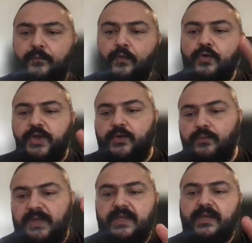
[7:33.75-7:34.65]
4
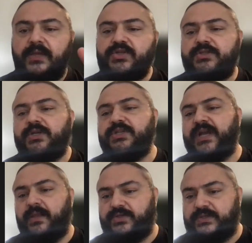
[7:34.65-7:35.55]
unique engineering
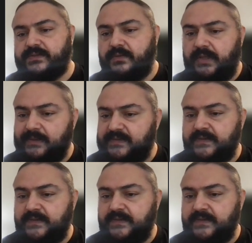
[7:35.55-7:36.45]
challenges in a
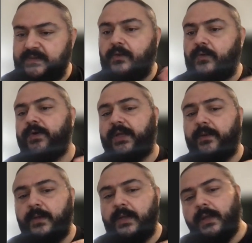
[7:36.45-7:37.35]
single
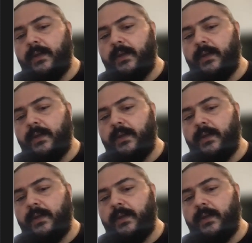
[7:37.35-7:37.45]
query.